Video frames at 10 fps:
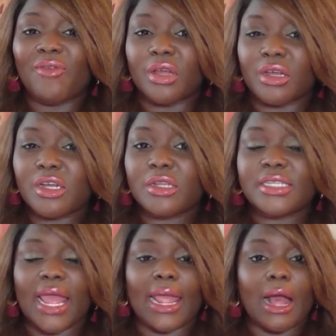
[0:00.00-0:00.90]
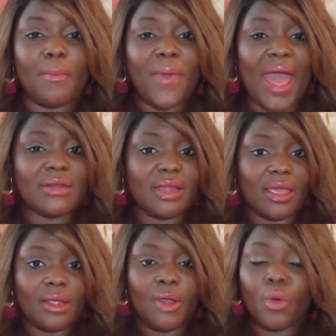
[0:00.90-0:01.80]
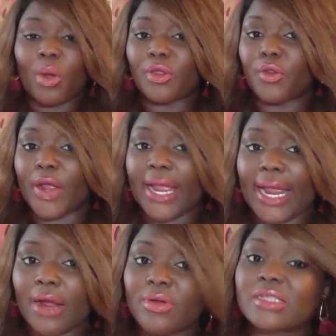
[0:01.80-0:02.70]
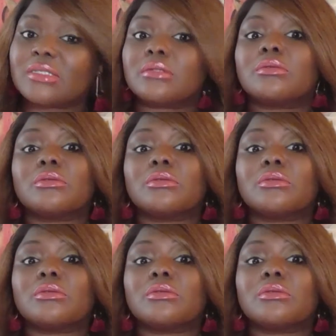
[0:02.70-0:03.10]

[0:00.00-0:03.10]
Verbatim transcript: a good day, a bad day, whether their hair is